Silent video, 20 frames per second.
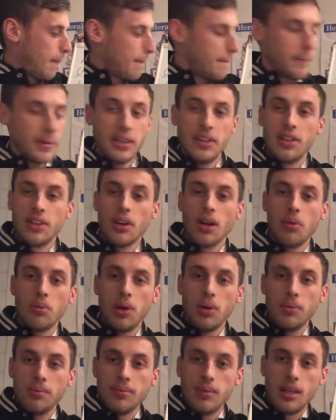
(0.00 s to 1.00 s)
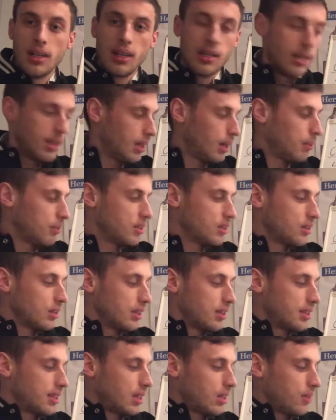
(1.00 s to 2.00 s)
And you go, well, I'm just going
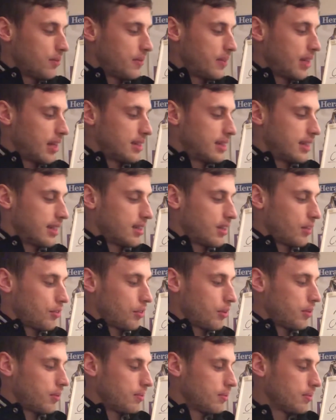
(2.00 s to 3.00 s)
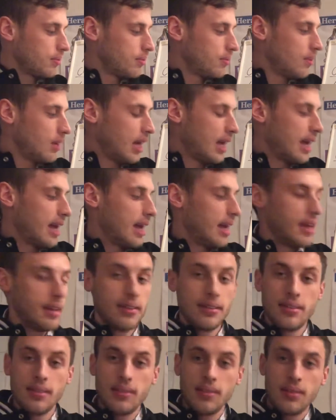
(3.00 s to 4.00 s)
to sell it for that $600
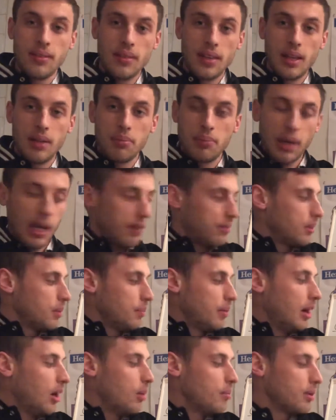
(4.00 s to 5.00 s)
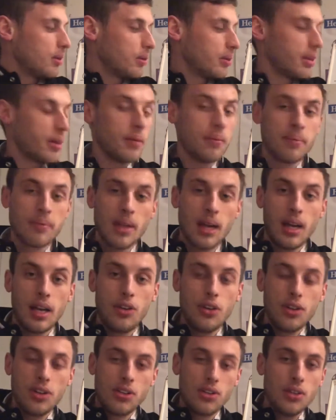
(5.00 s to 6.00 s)
and then pay for the power bill with it. And
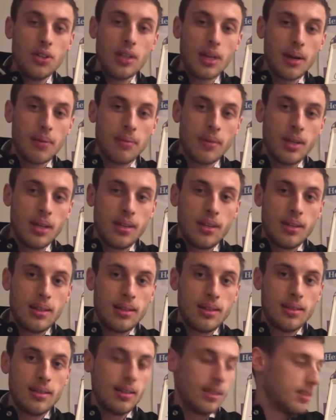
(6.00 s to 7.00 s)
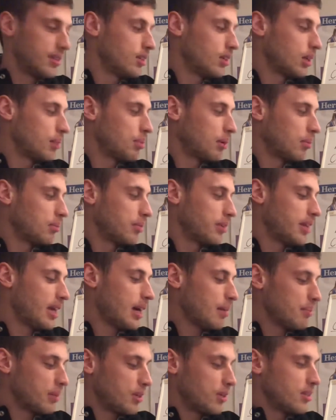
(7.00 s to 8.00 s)
you can do that. There's not a problem with
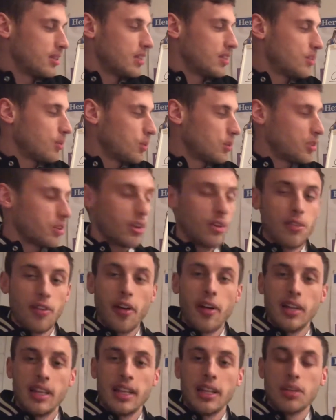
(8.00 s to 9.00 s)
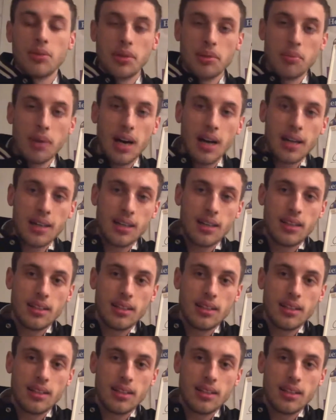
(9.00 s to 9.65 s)
that because it's also a very liquid market.